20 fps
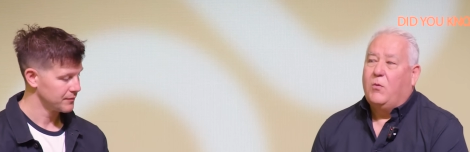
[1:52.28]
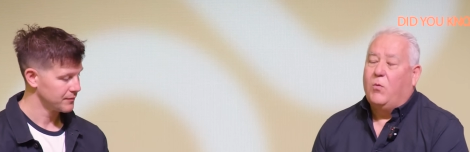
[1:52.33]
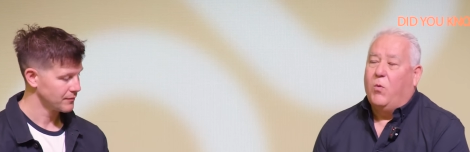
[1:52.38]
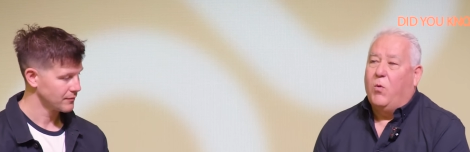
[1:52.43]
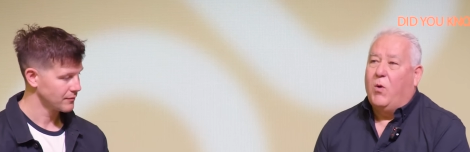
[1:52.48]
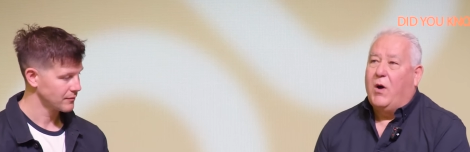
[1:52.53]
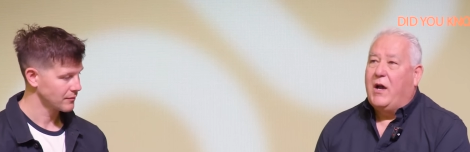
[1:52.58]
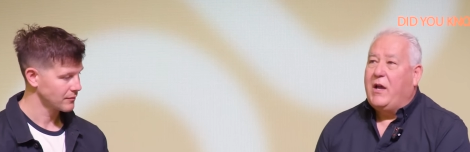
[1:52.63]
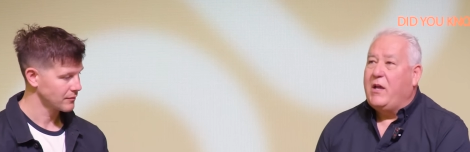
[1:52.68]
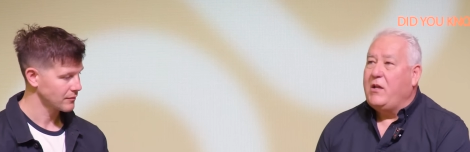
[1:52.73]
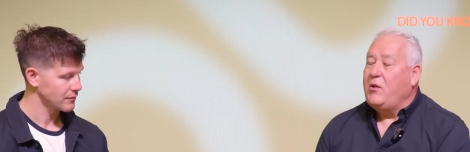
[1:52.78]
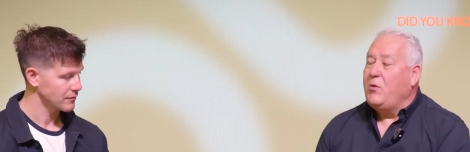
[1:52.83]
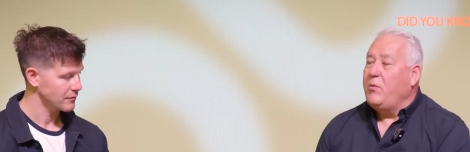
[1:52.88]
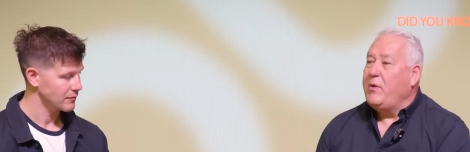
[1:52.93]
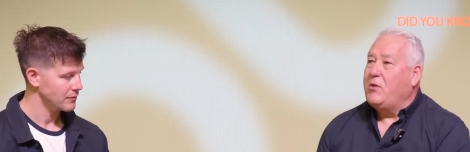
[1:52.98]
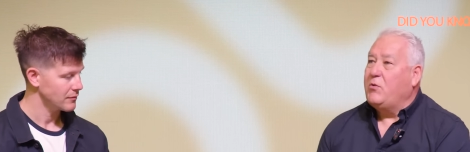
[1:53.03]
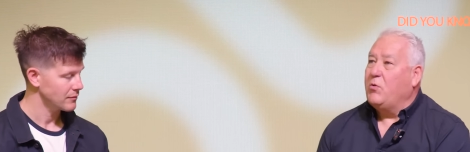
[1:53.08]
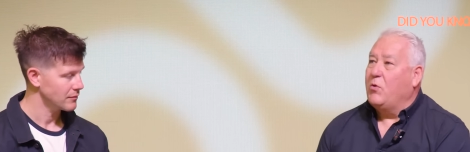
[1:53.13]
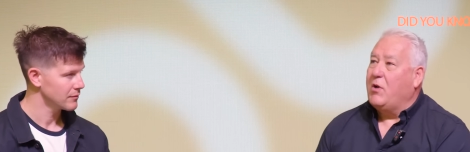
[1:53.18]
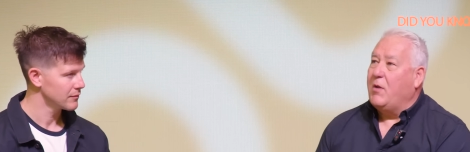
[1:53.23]
Speaker 1: why do
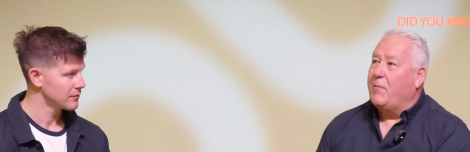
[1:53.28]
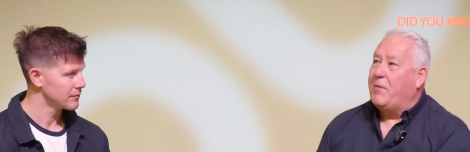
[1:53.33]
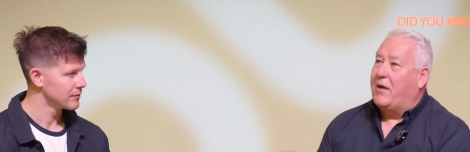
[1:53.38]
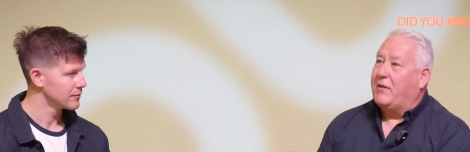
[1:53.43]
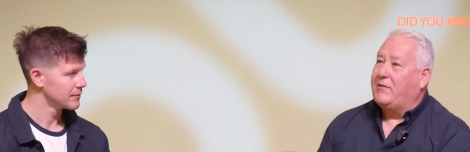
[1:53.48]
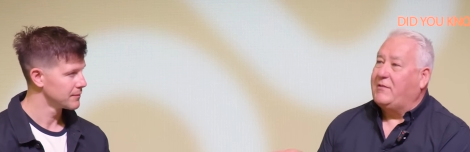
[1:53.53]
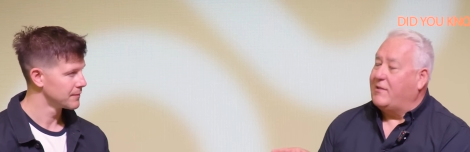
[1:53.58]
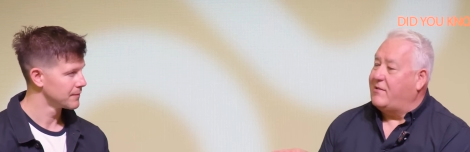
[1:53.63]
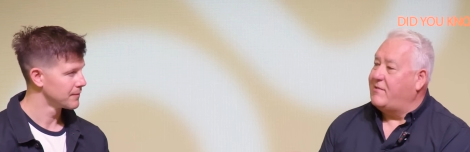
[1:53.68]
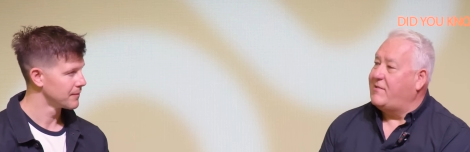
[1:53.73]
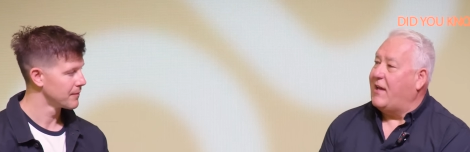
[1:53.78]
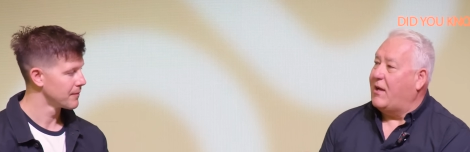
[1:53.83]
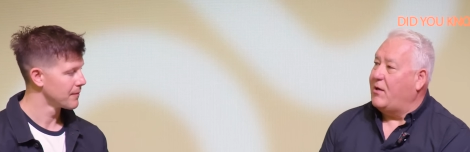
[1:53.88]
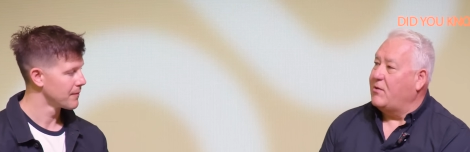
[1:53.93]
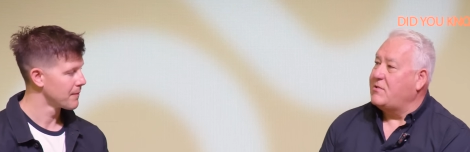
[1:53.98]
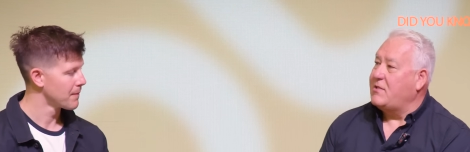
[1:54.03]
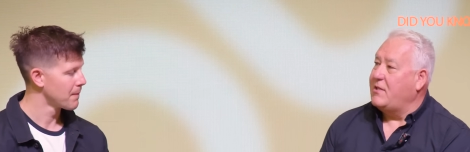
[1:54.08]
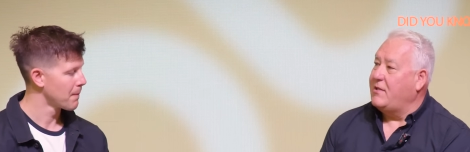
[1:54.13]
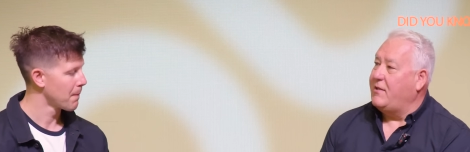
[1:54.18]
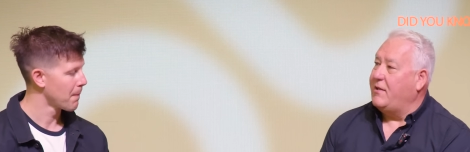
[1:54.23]
we talk about the
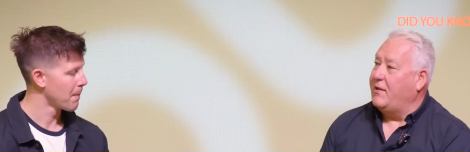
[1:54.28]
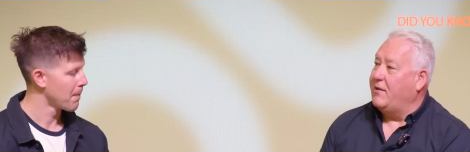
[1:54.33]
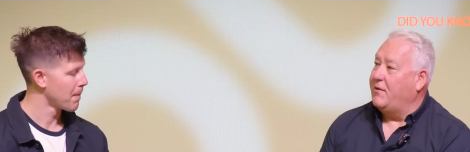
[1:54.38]
thousand